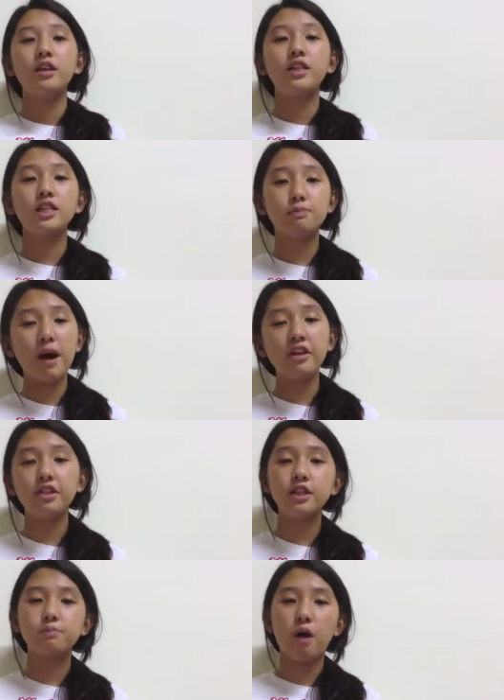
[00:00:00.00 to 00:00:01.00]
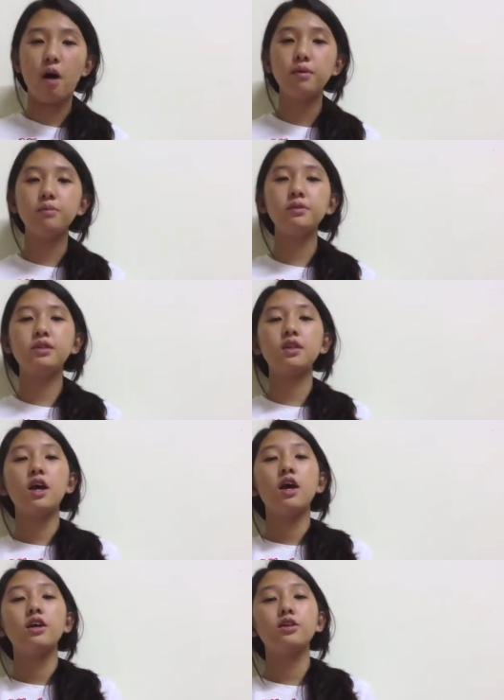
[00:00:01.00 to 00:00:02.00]
Despite these problems,
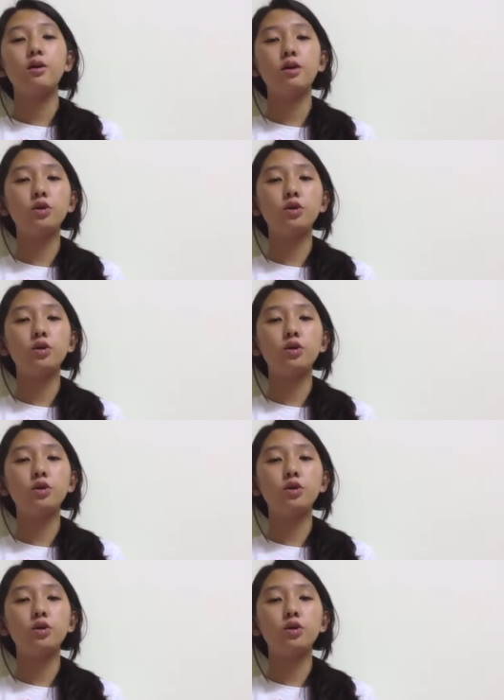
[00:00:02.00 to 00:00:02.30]
the